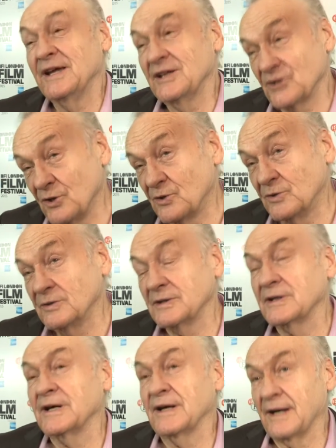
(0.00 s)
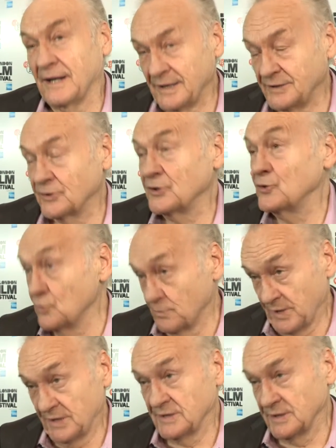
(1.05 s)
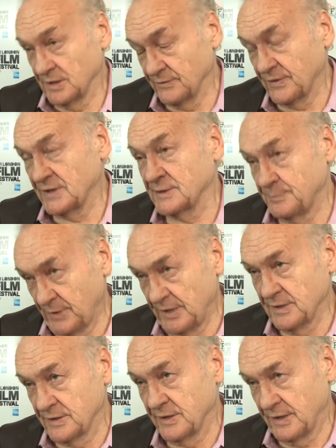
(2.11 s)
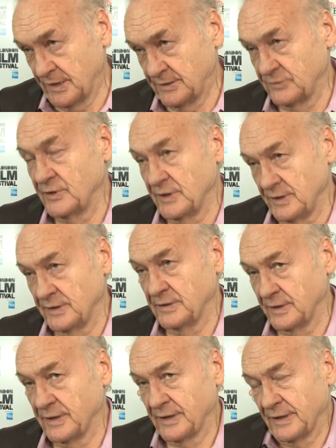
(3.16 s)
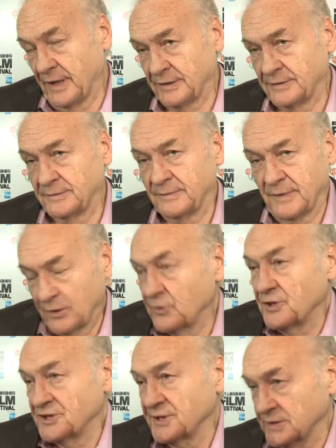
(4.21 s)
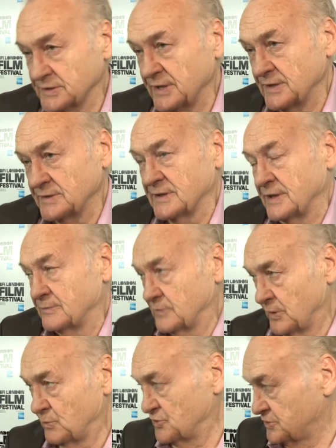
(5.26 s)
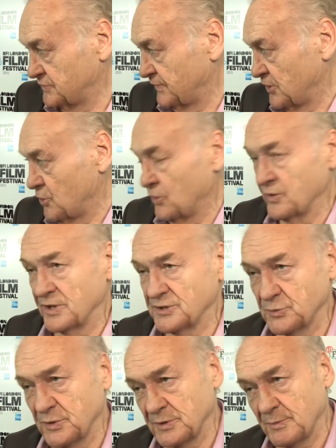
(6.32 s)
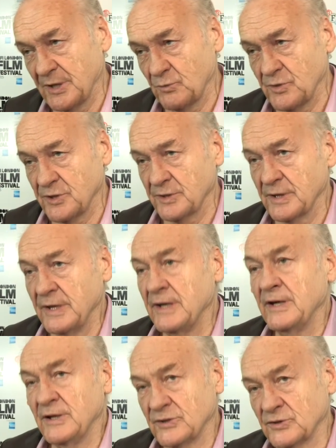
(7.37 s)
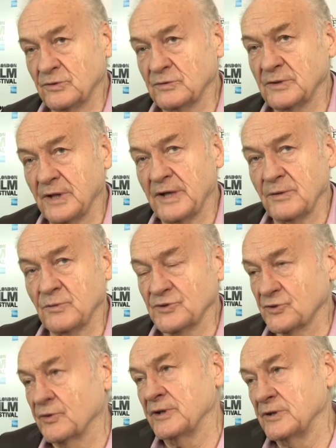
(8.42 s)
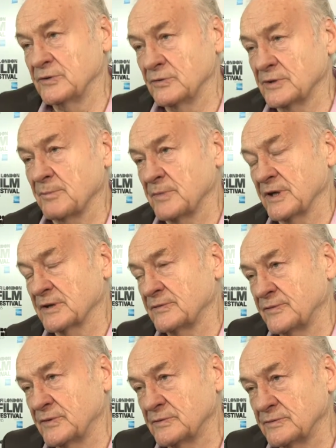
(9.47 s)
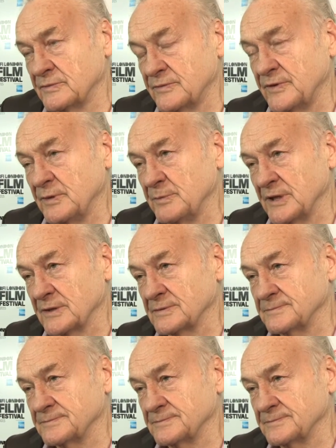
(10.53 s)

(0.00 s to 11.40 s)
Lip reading: So I renew myself as a painter. I got a success. I was very honest with my work. So I was ready to come back for filming.